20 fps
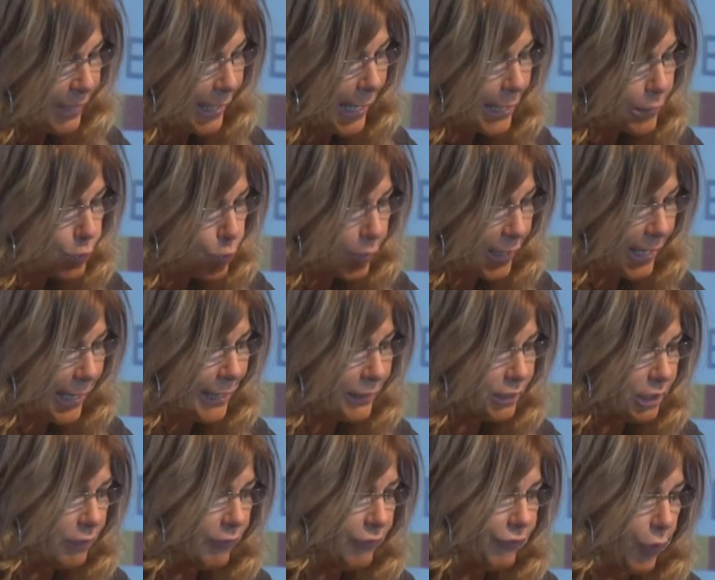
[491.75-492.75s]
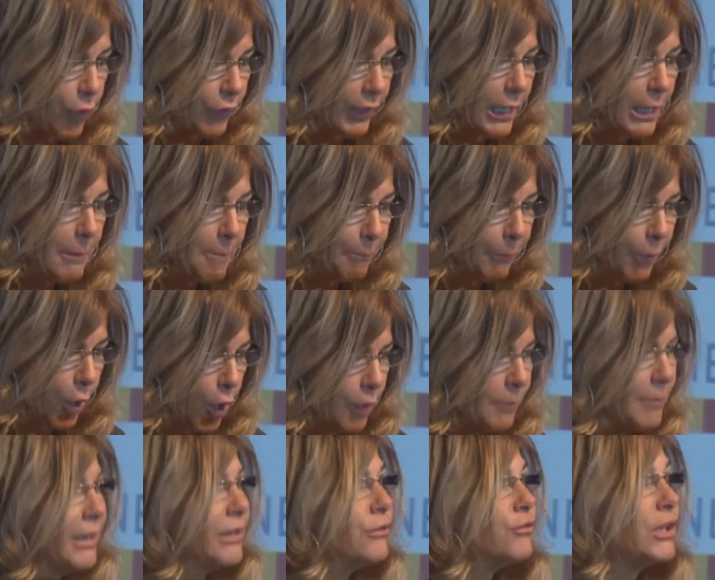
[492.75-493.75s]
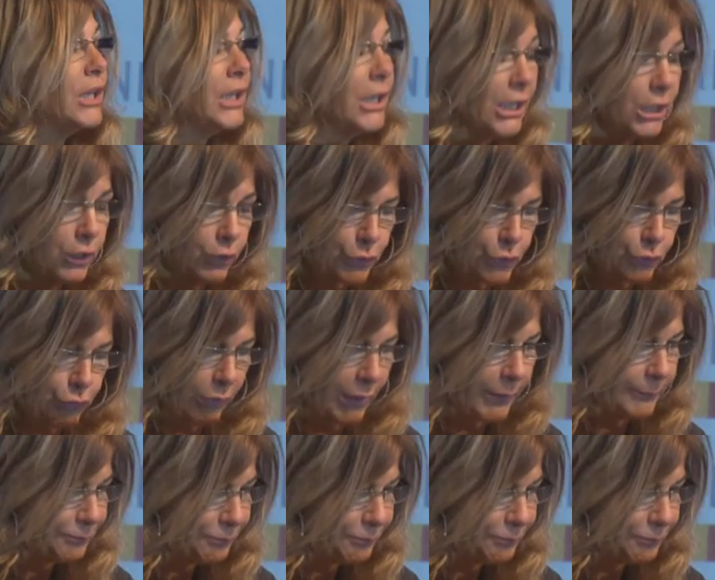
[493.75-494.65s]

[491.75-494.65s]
educating for employment in industry.